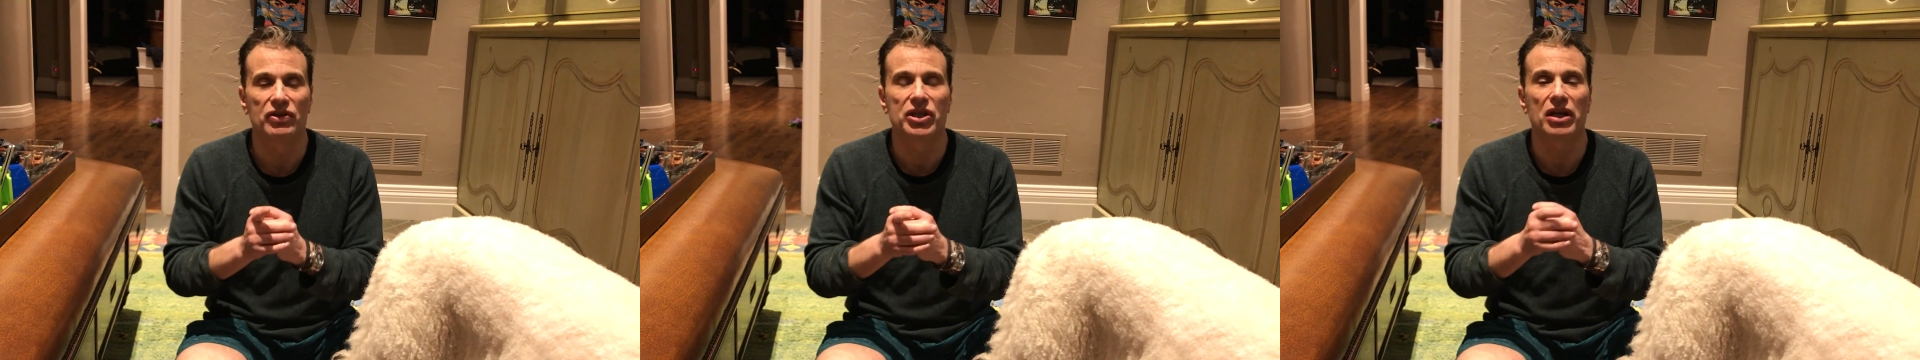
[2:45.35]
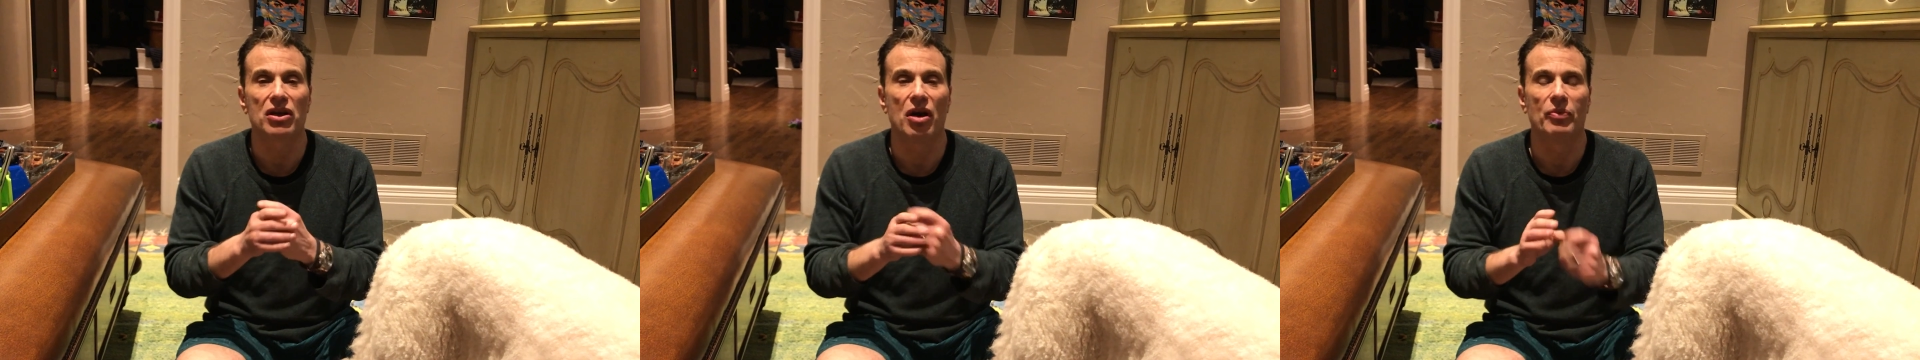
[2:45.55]

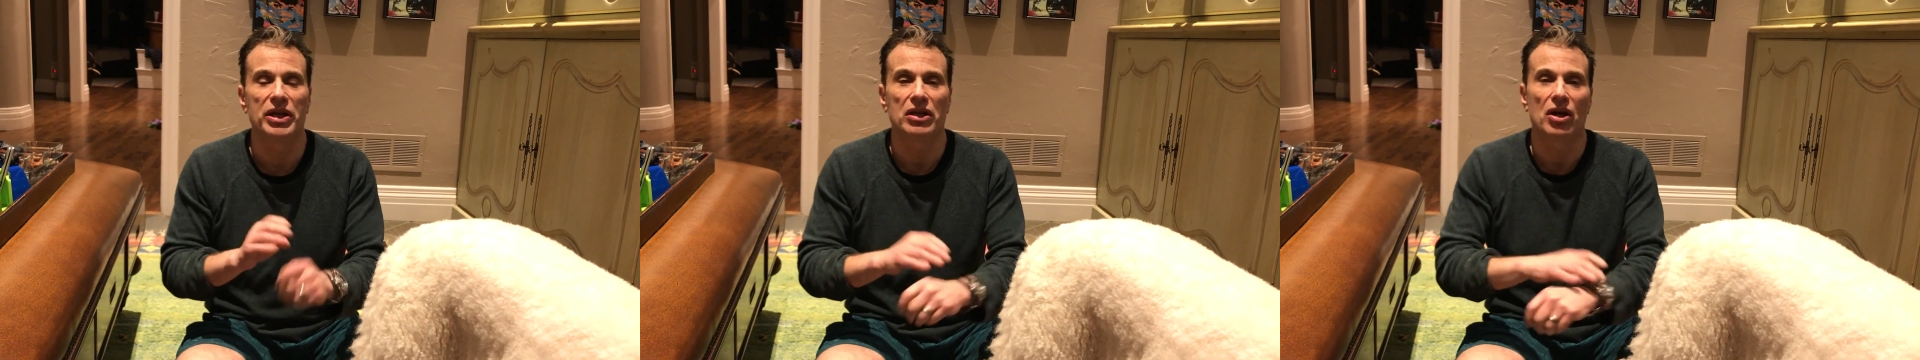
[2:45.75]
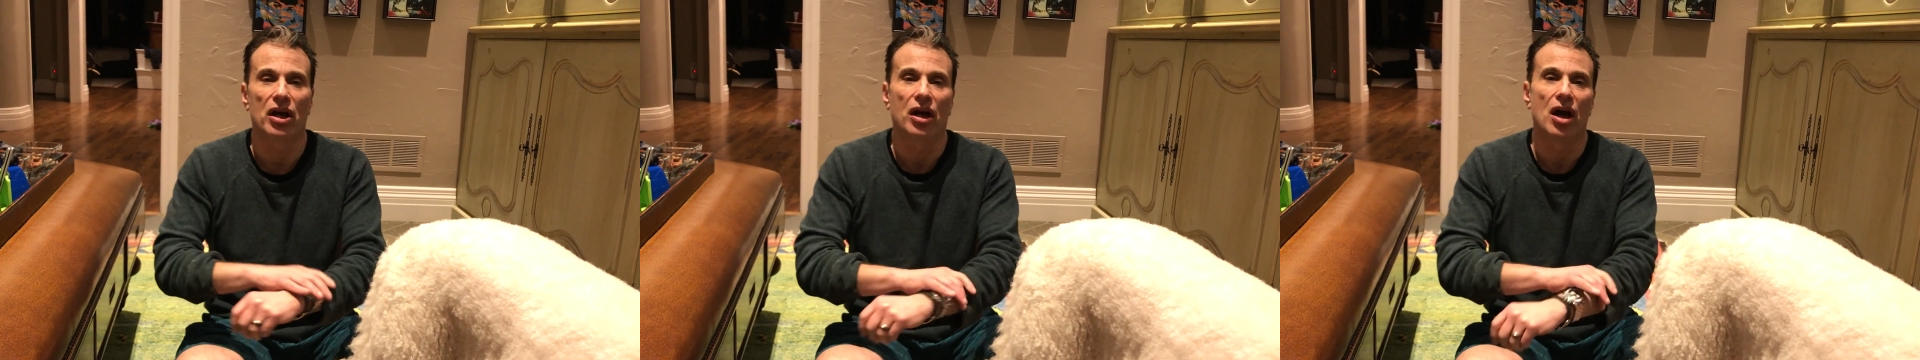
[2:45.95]

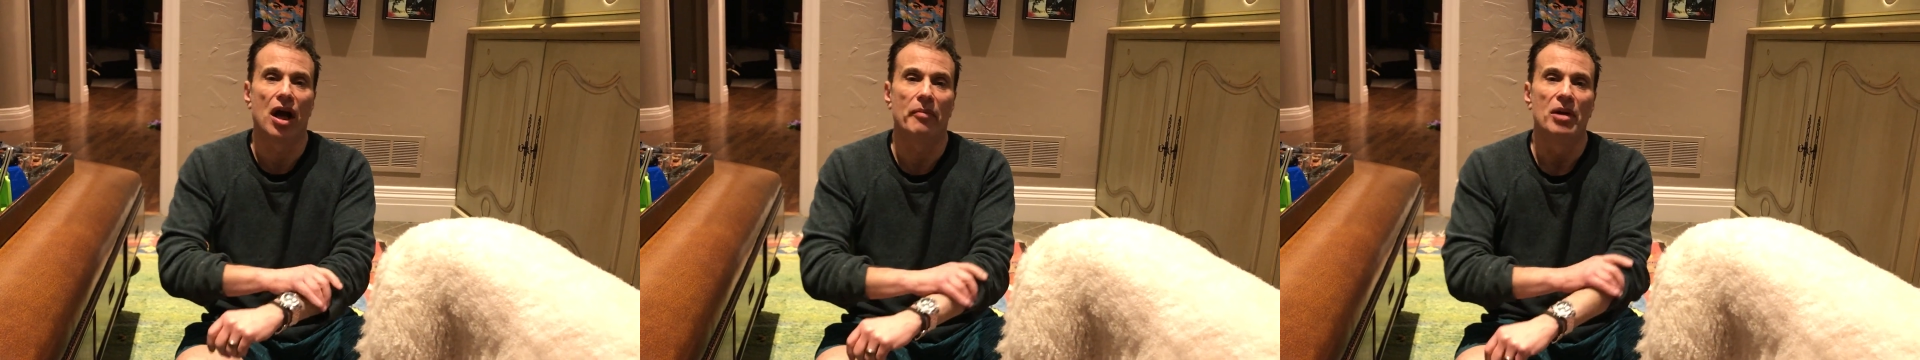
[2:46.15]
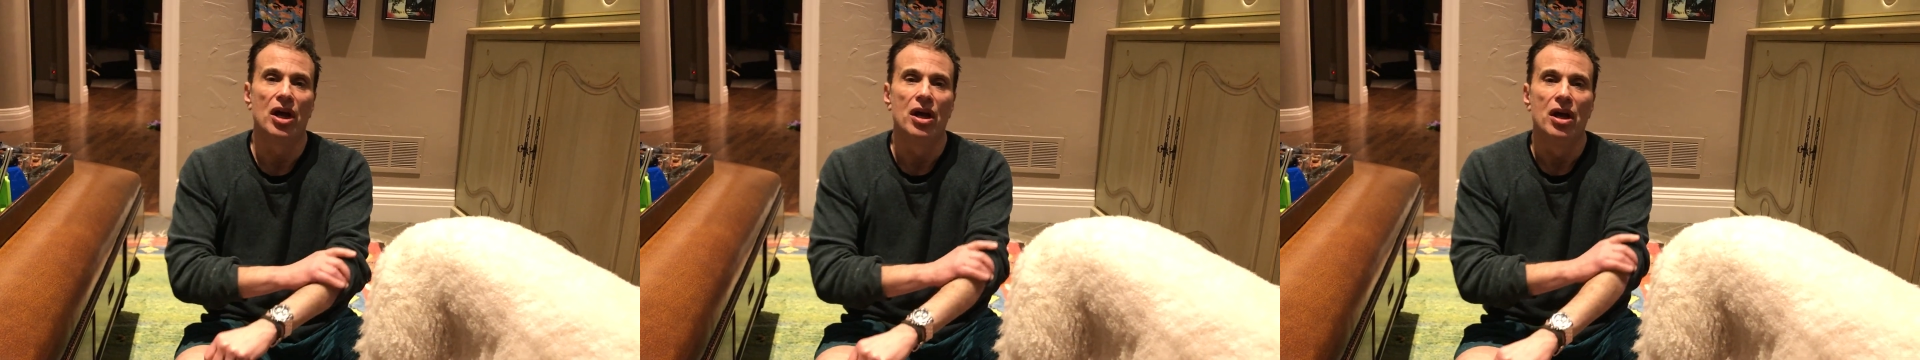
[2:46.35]

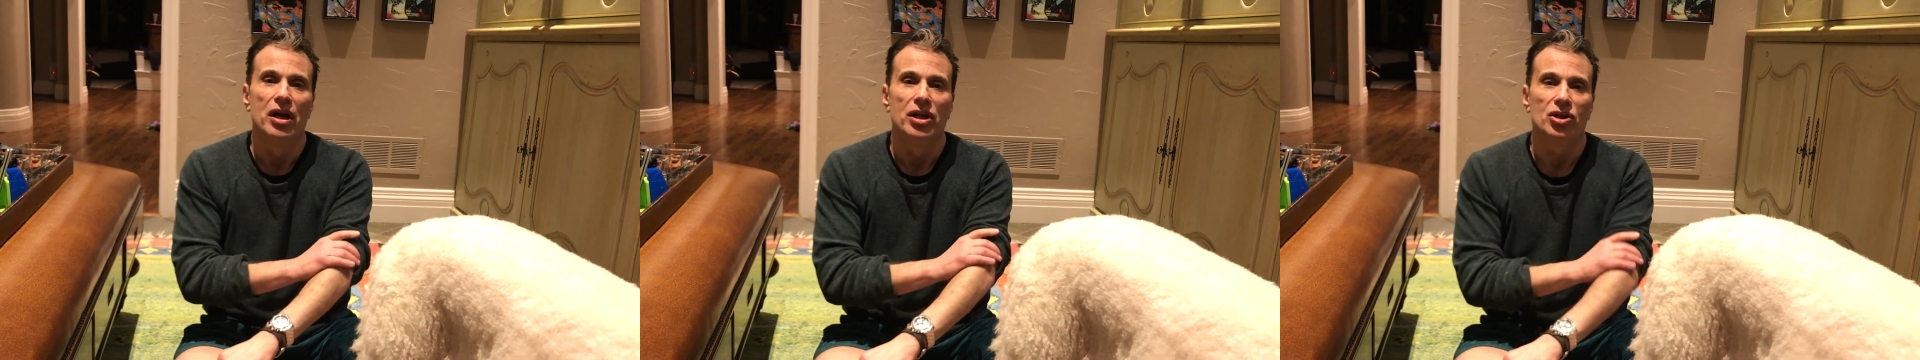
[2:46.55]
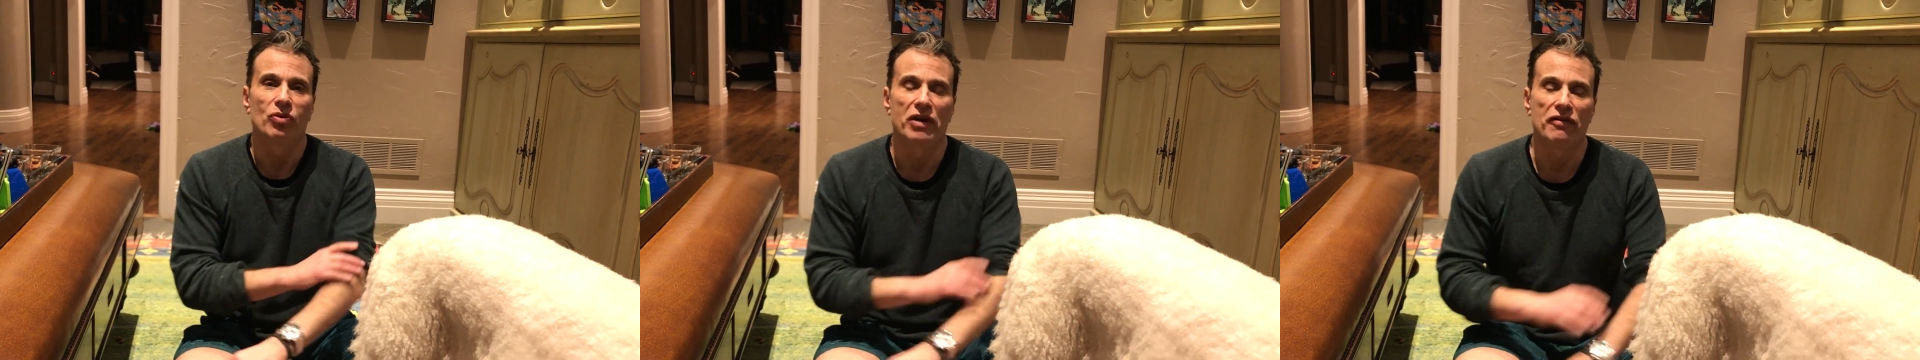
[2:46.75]
SickNotWeek.com,
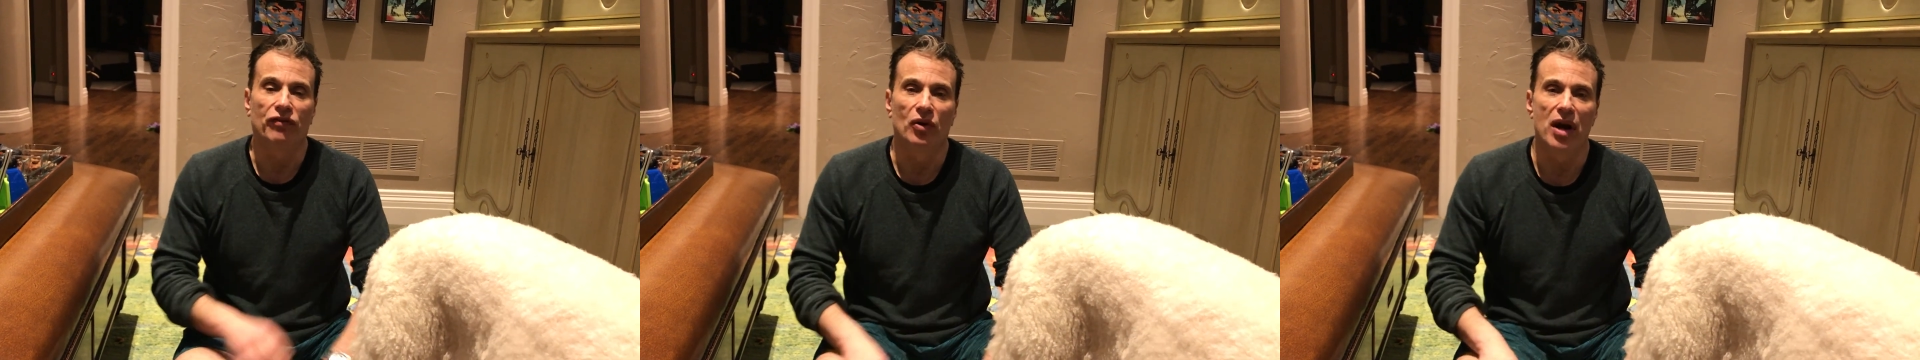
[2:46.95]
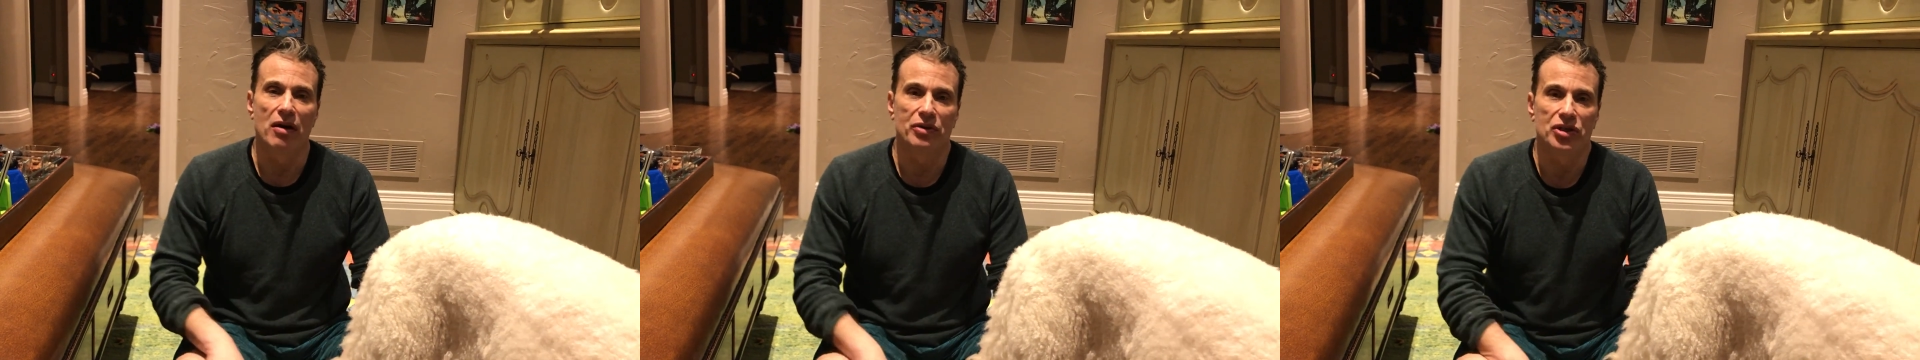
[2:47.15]

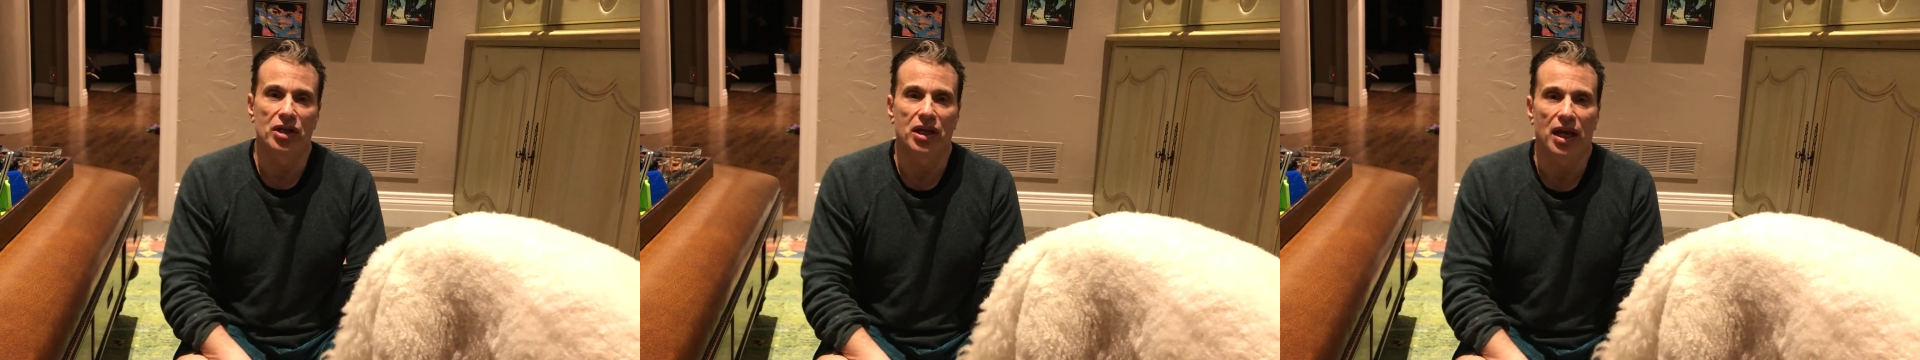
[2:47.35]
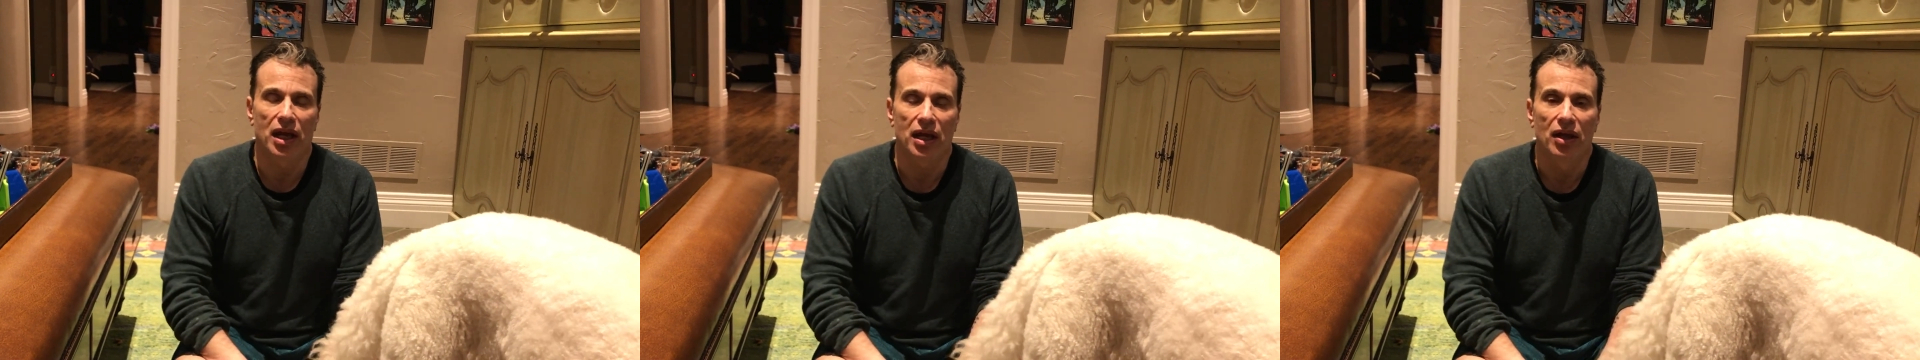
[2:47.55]
24 hours a
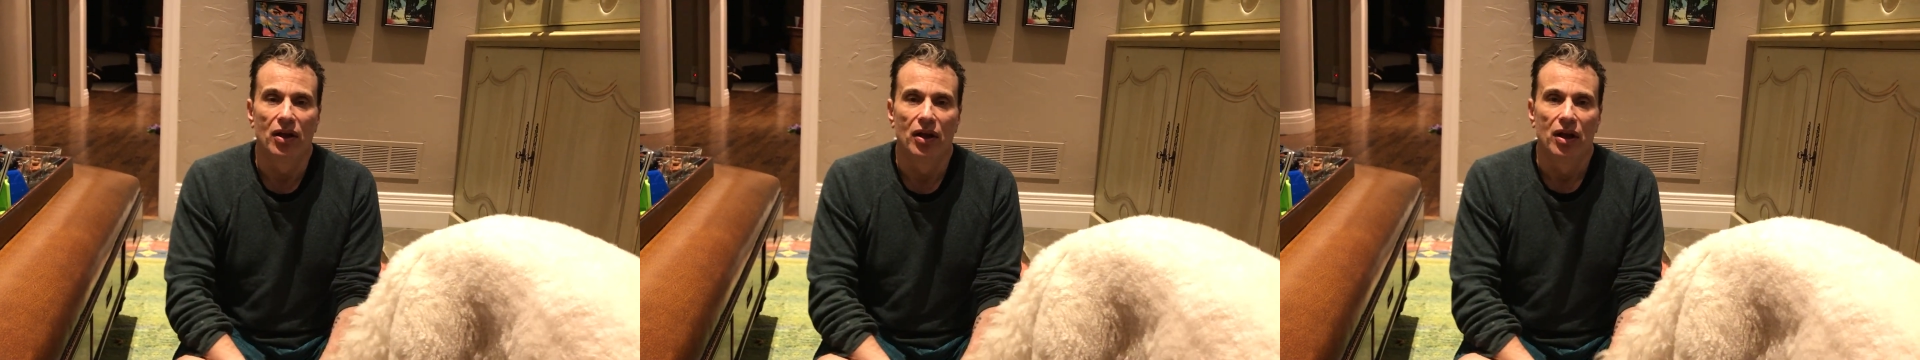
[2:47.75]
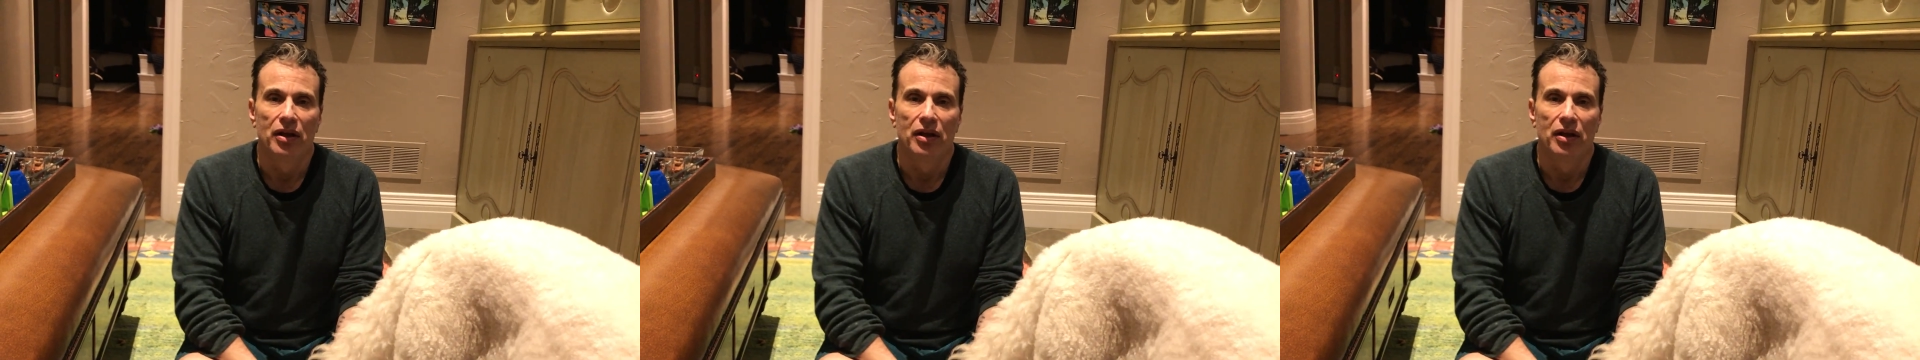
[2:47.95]
day,